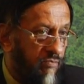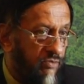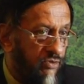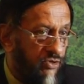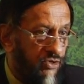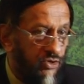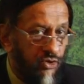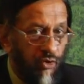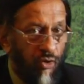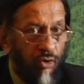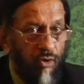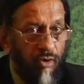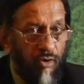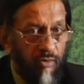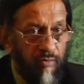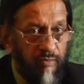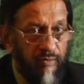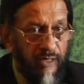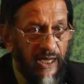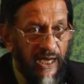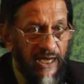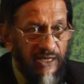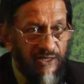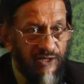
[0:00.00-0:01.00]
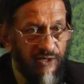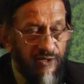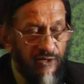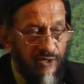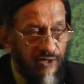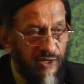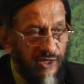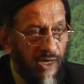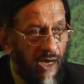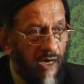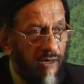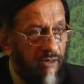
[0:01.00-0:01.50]
saw as a
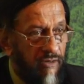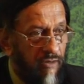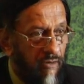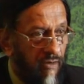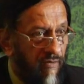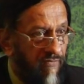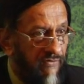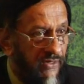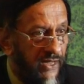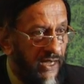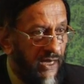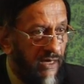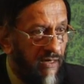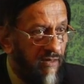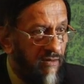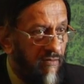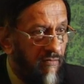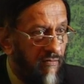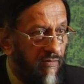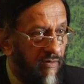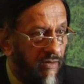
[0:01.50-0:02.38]
result of that